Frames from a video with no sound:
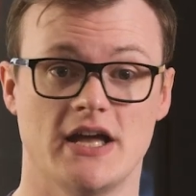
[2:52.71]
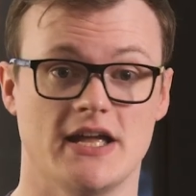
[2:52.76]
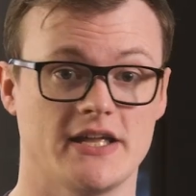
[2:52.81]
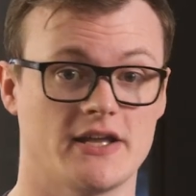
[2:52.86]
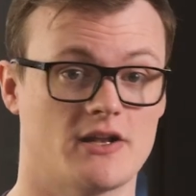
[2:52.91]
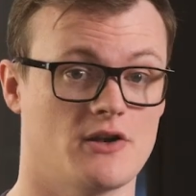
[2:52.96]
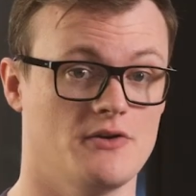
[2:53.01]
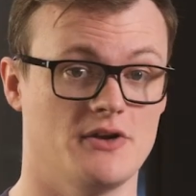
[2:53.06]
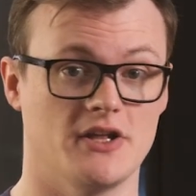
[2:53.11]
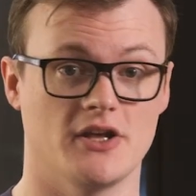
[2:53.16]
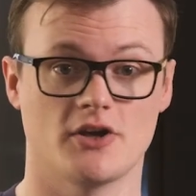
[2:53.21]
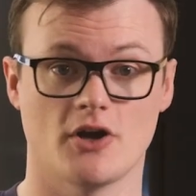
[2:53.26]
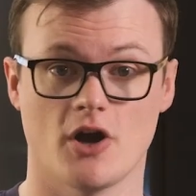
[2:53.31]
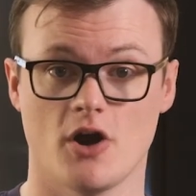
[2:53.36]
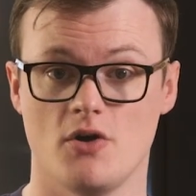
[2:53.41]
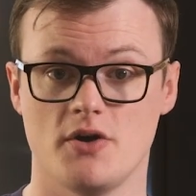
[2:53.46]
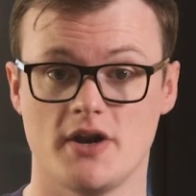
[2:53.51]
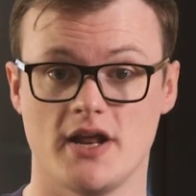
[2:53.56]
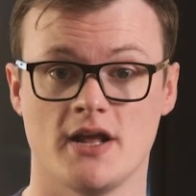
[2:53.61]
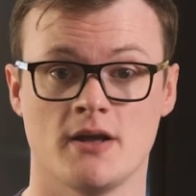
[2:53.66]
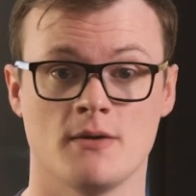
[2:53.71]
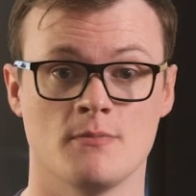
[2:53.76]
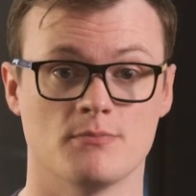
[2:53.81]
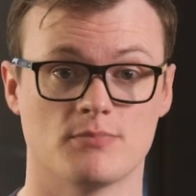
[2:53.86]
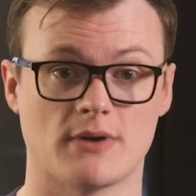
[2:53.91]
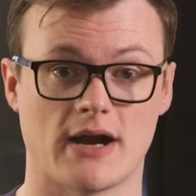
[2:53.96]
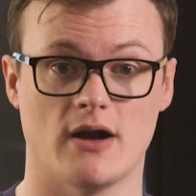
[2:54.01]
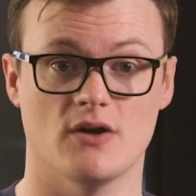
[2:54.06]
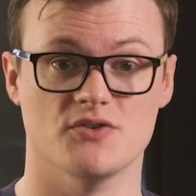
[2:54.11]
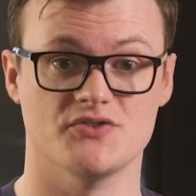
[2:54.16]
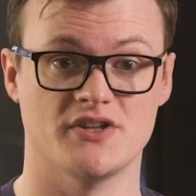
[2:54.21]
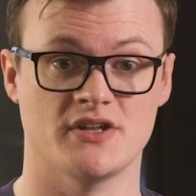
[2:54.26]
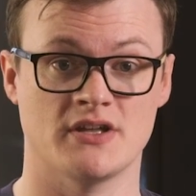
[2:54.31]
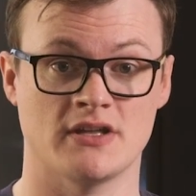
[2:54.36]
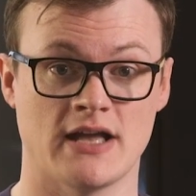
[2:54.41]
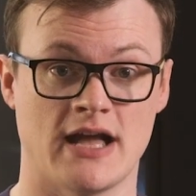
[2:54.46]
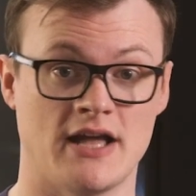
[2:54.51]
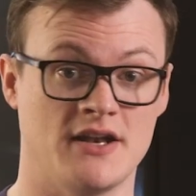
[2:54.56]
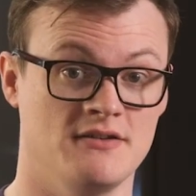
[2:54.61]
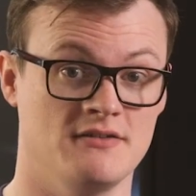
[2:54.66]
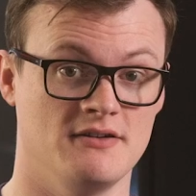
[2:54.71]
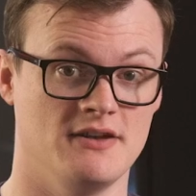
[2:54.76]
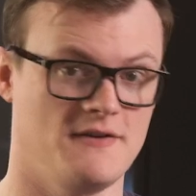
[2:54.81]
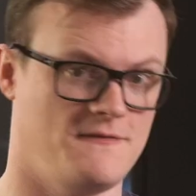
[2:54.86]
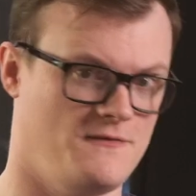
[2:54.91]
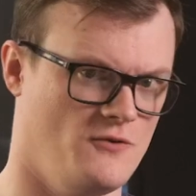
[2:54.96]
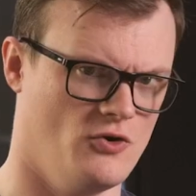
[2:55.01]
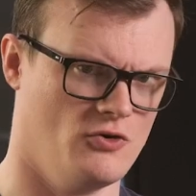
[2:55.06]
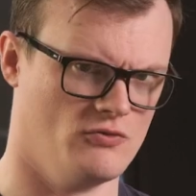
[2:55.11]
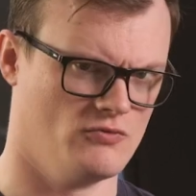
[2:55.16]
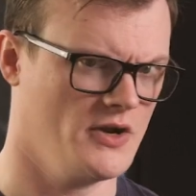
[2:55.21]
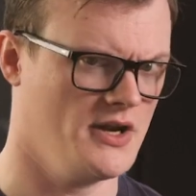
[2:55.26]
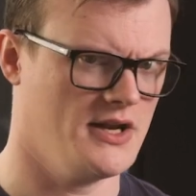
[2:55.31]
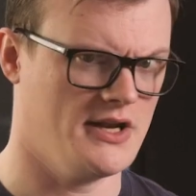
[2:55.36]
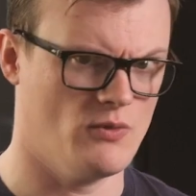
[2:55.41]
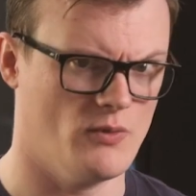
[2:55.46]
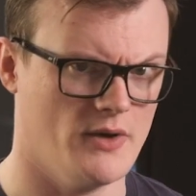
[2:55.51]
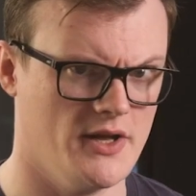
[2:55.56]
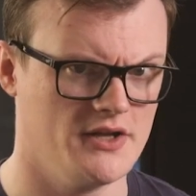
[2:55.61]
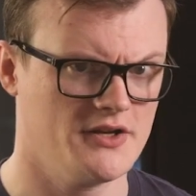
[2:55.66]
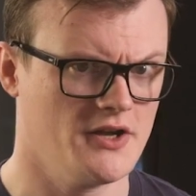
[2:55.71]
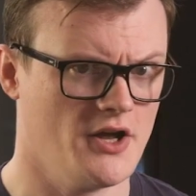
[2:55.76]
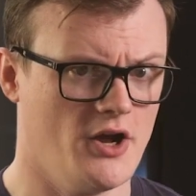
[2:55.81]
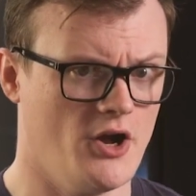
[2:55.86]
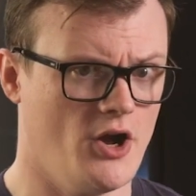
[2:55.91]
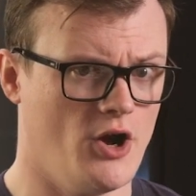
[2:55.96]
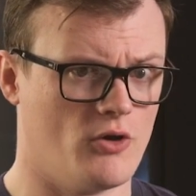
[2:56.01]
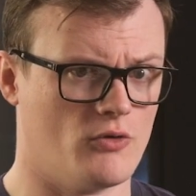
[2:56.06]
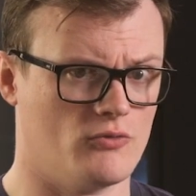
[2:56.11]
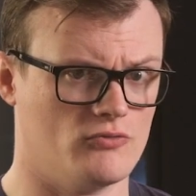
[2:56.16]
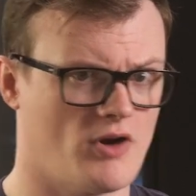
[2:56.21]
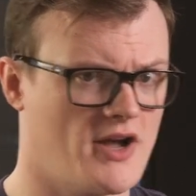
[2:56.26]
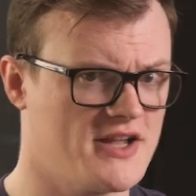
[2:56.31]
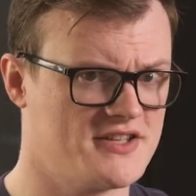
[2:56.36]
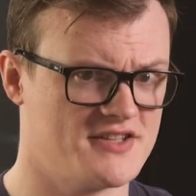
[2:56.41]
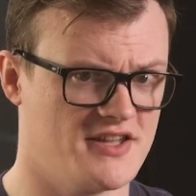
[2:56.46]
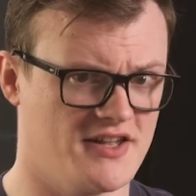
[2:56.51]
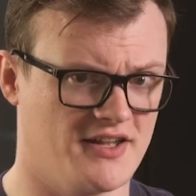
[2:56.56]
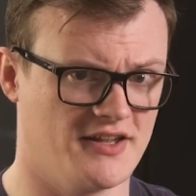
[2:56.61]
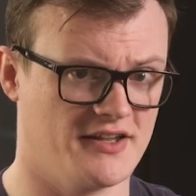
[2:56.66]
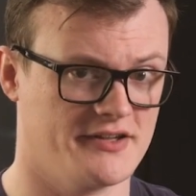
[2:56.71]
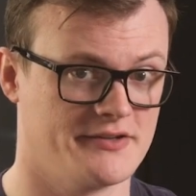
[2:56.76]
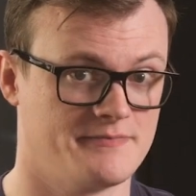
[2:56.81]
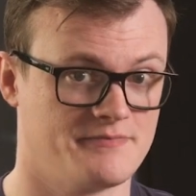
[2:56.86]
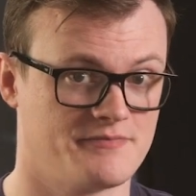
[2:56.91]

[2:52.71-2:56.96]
including coding, browsing, and if you're really weird, writing.